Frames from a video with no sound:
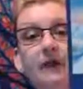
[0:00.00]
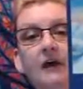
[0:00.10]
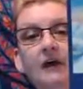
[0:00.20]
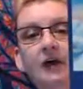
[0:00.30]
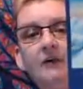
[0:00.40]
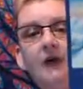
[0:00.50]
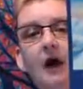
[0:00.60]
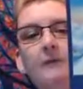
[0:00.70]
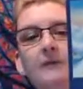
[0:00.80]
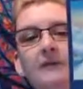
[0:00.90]
Now the
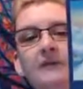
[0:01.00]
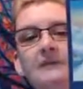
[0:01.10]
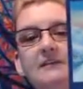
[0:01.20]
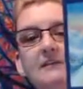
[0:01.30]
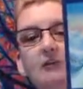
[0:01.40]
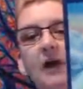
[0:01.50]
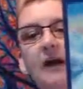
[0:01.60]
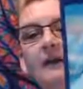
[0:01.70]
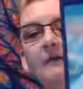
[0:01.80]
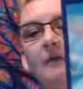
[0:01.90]
top of this is
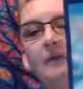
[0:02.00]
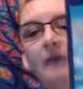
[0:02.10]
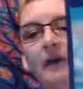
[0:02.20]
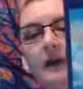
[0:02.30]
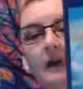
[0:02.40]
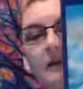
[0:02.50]
red. I'm going to bring it in a